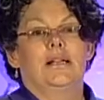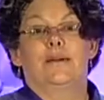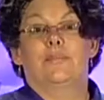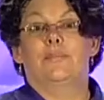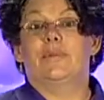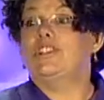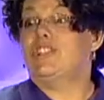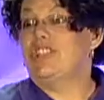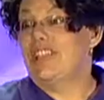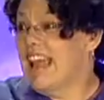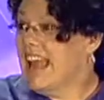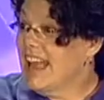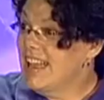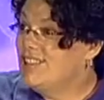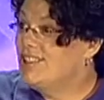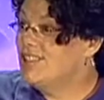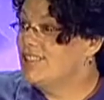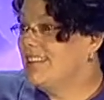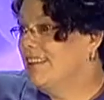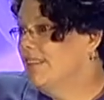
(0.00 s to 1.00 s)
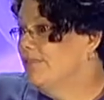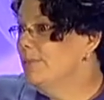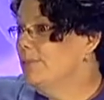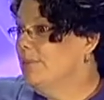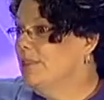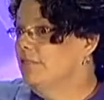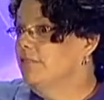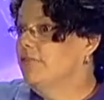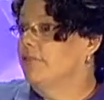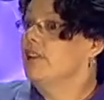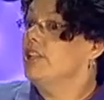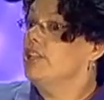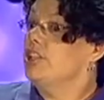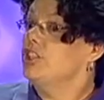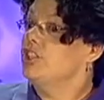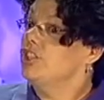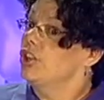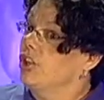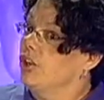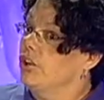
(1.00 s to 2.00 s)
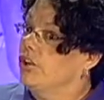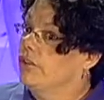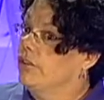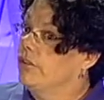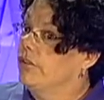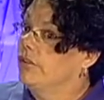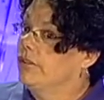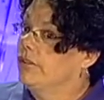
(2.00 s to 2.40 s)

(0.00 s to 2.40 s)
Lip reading: But she had just given me a free shirt.